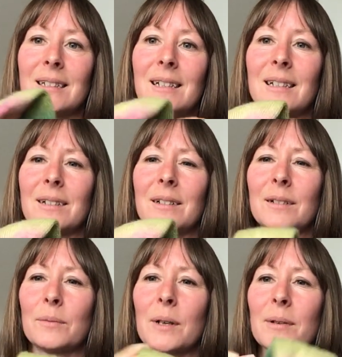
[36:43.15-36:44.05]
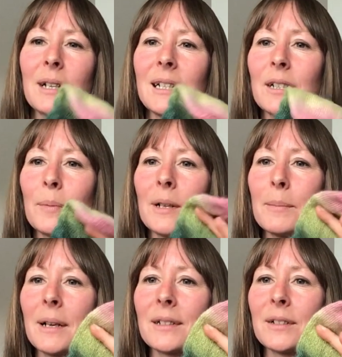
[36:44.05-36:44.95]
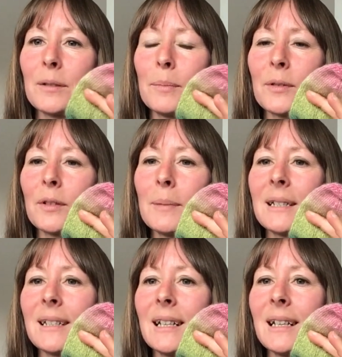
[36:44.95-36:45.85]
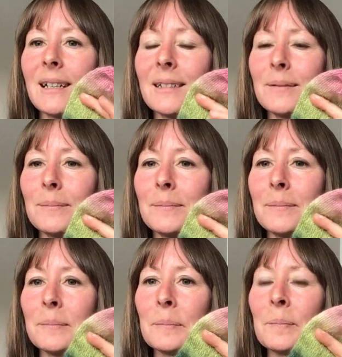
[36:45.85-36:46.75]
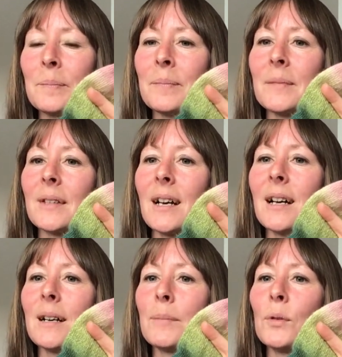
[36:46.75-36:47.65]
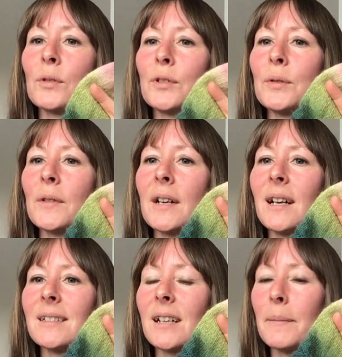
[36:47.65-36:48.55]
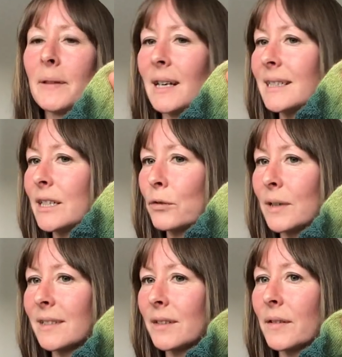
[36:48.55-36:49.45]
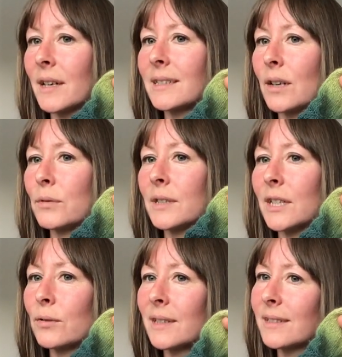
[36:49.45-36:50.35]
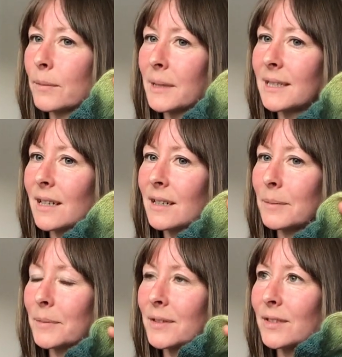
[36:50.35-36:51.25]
I don't know. Where would I need to pull it back to? Possibly to here. Or to the last time that I decreased, so that I don't decrease so many times.